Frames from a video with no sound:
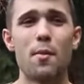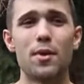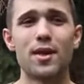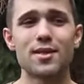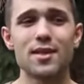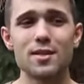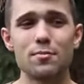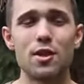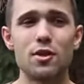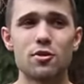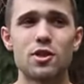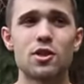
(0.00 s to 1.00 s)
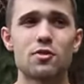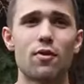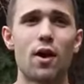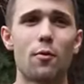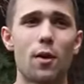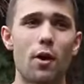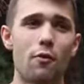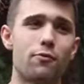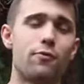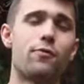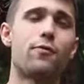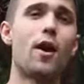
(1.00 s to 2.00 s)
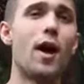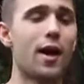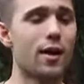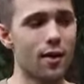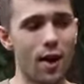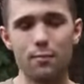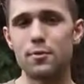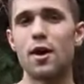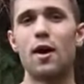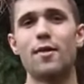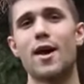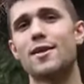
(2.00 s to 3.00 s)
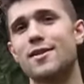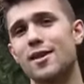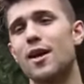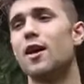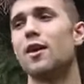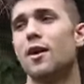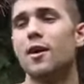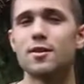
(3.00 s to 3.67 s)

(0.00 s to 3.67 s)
but that doesn't mean you should just right away go, frig, I'm done, that's it,